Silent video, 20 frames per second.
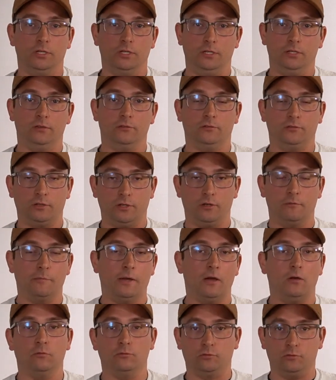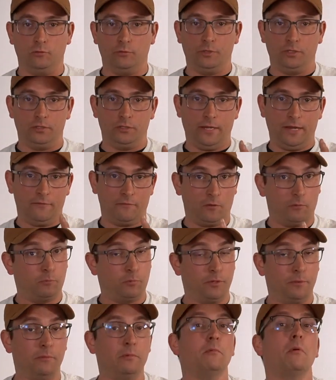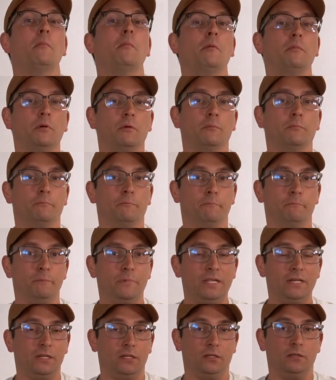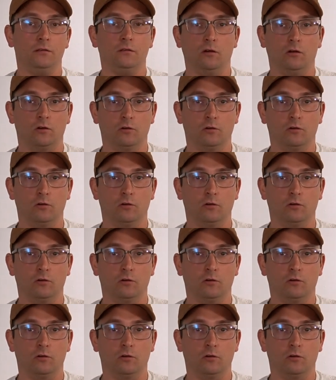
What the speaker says: and send them out so we can have our premium member meeting,